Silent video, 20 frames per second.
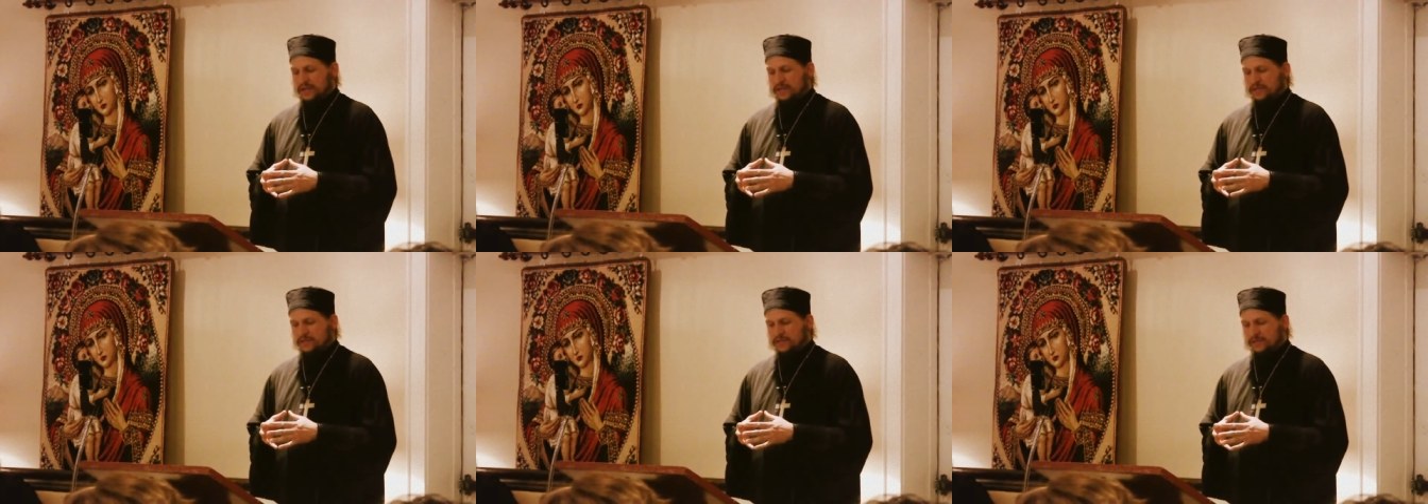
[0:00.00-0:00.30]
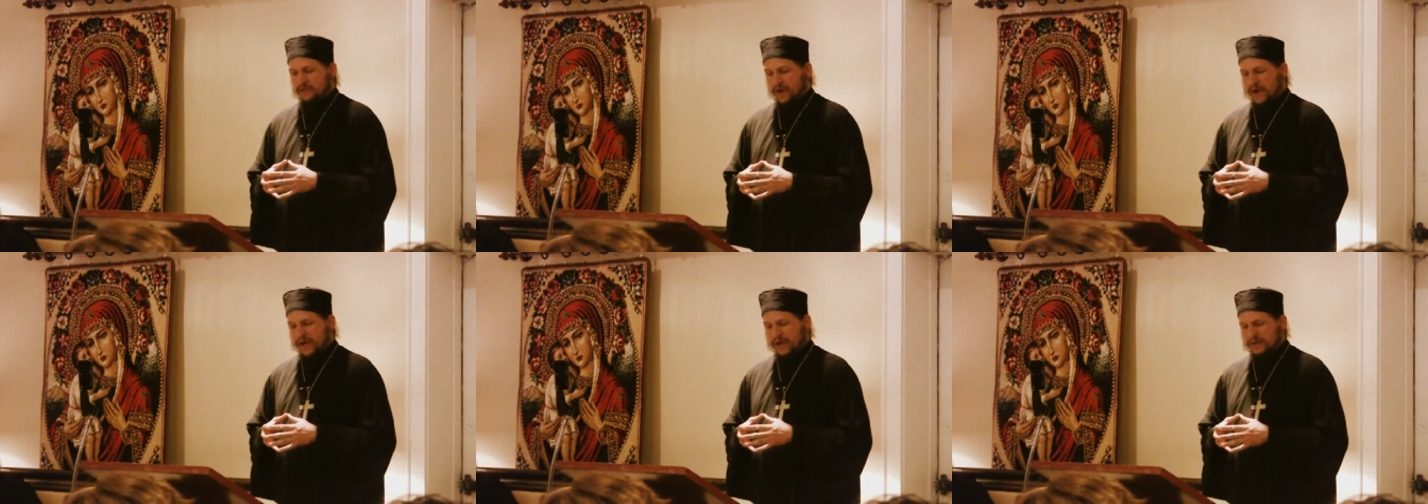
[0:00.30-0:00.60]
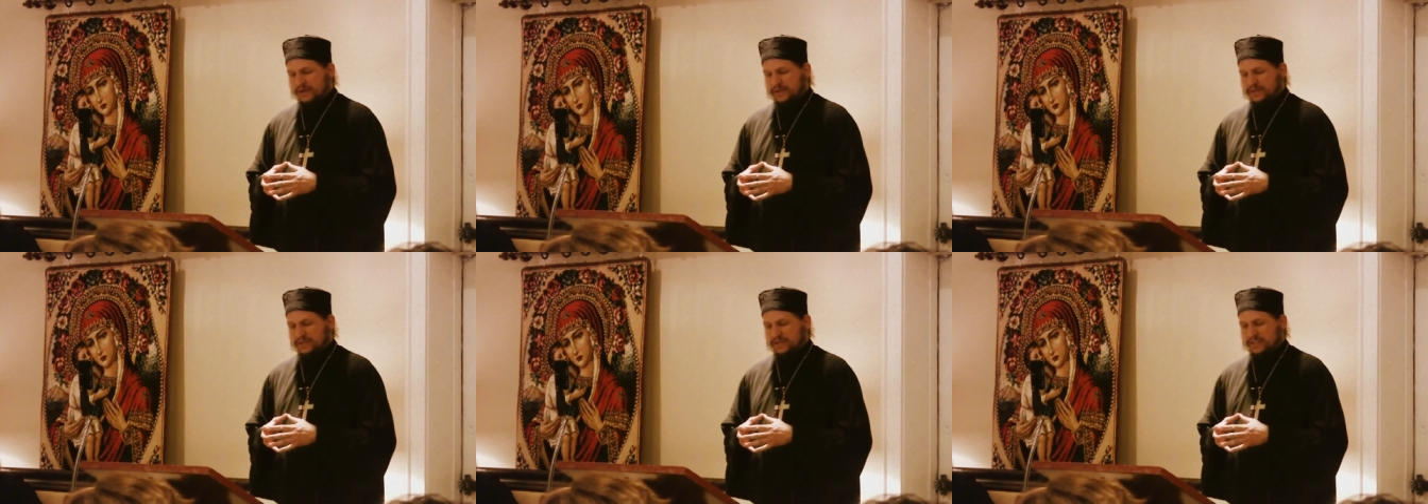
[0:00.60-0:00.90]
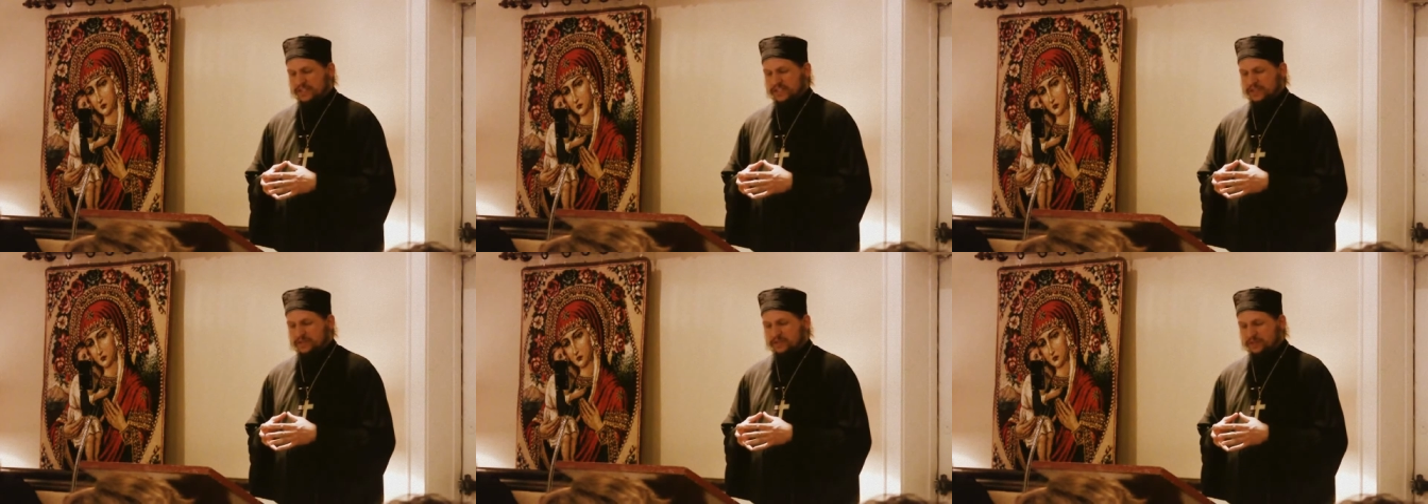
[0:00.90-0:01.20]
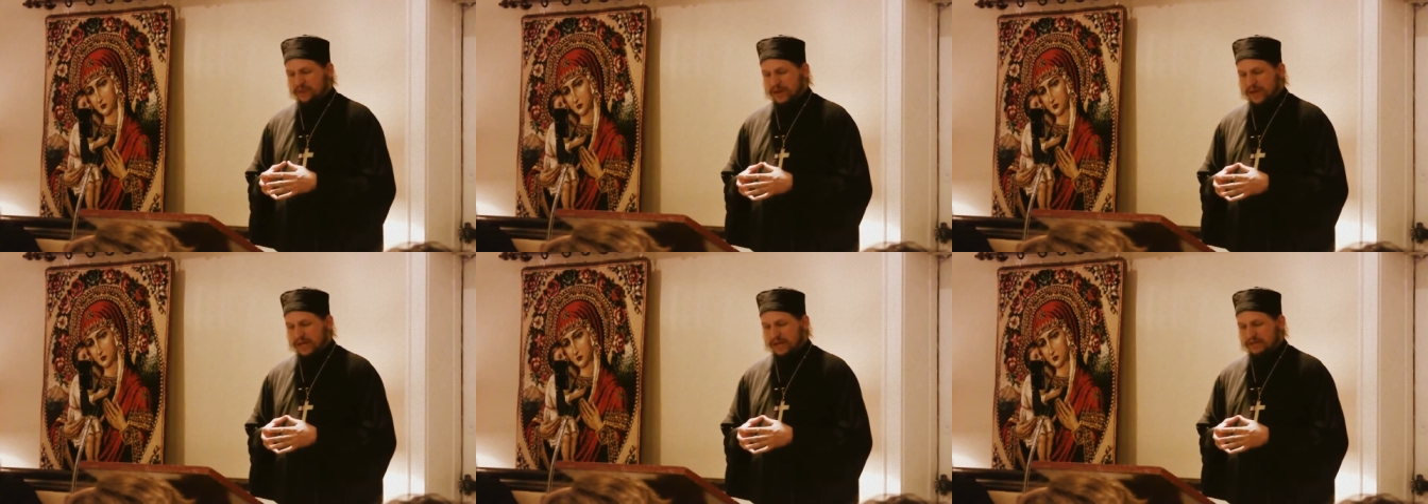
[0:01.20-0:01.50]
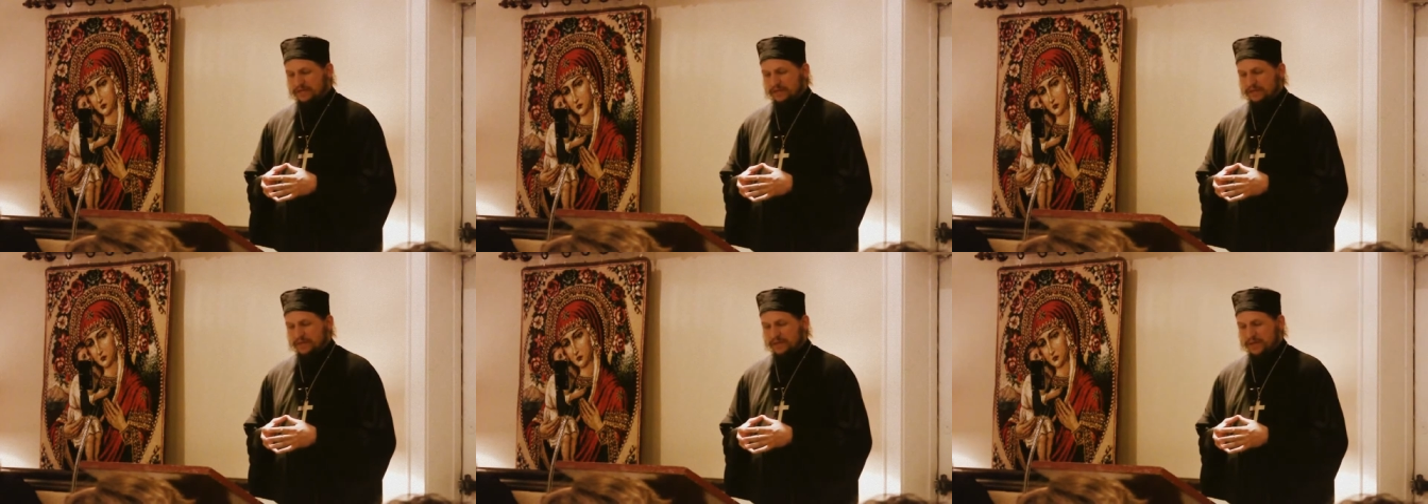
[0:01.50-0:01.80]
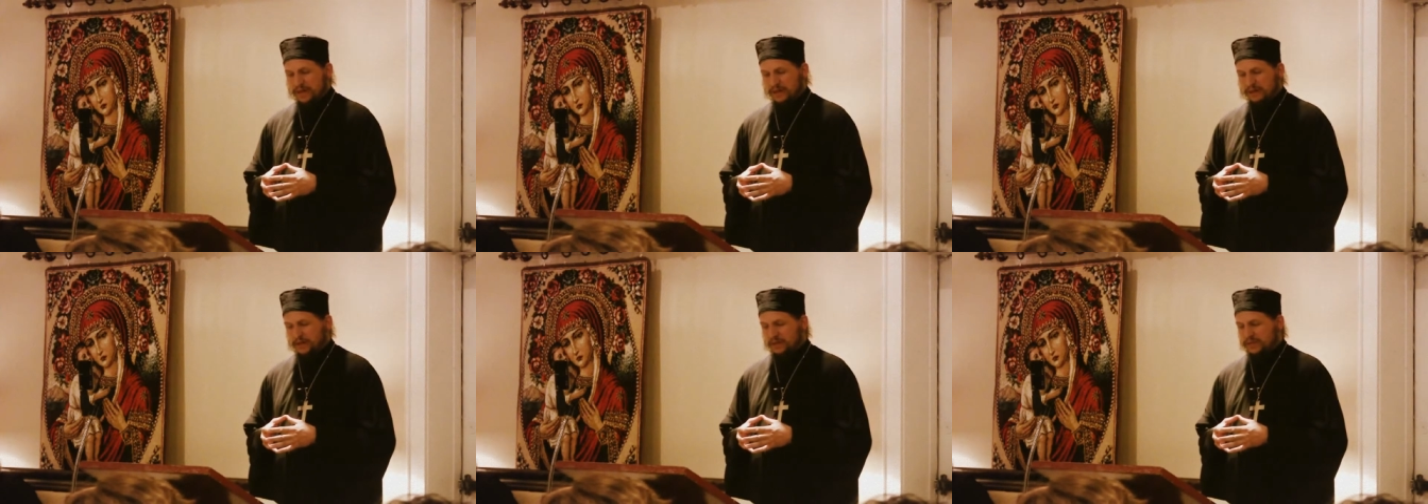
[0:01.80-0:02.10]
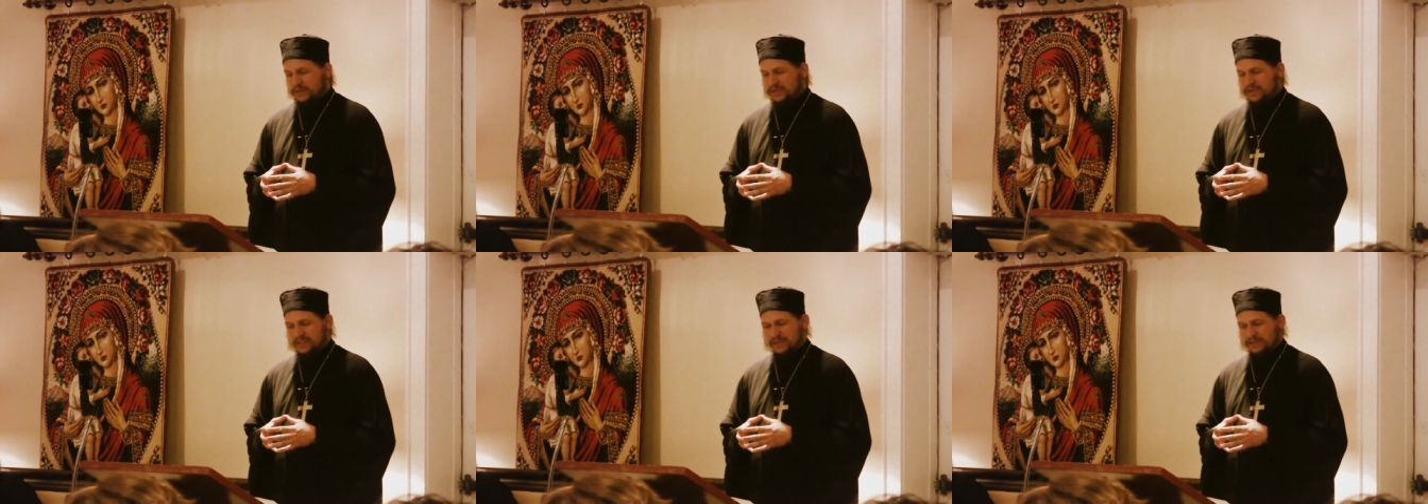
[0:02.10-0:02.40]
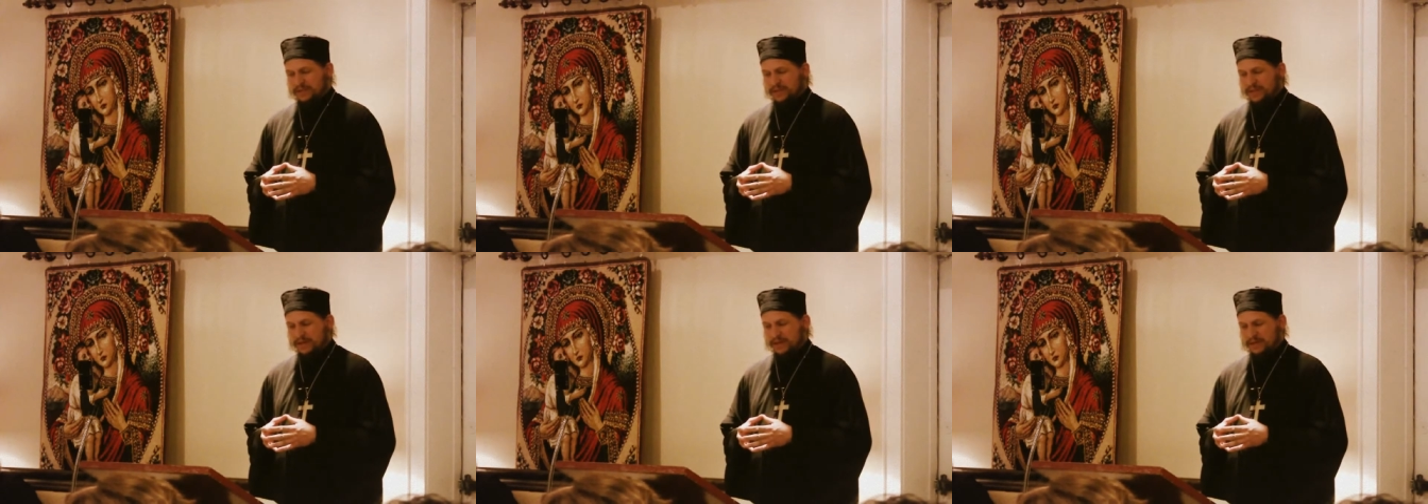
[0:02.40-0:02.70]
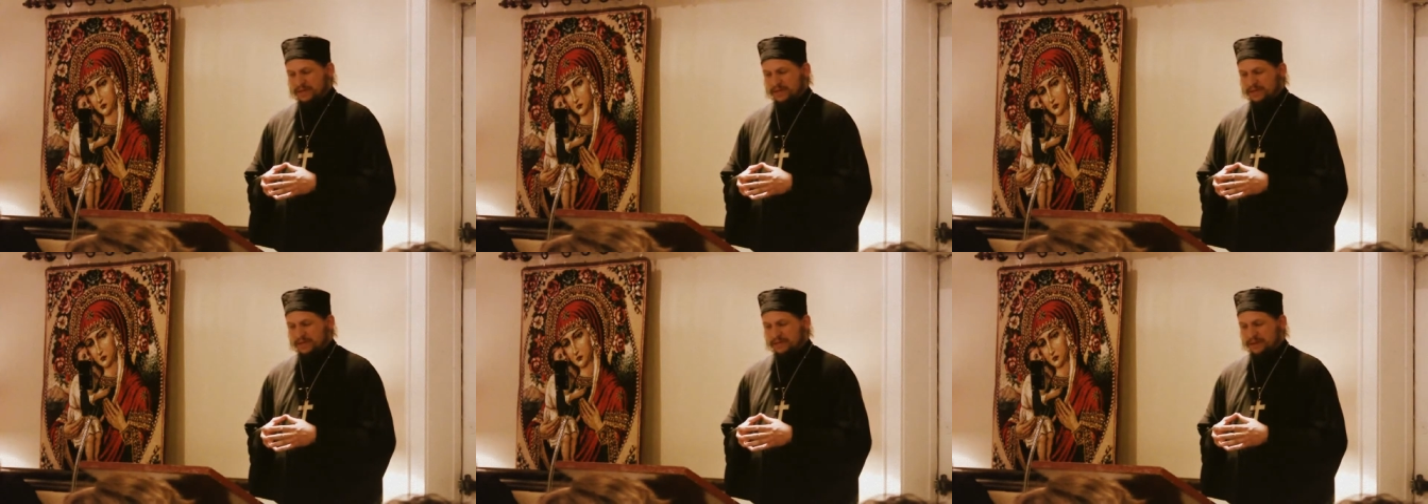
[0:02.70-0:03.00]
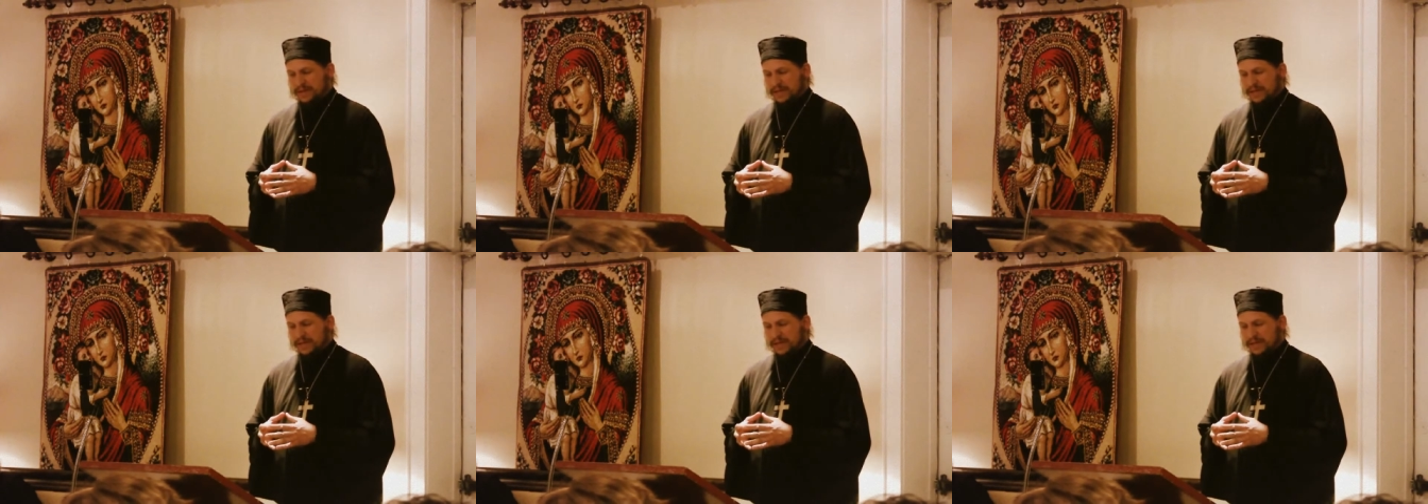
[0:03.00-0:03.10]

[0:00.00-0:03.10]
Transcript: the fragrance that sprang from the elder was something else.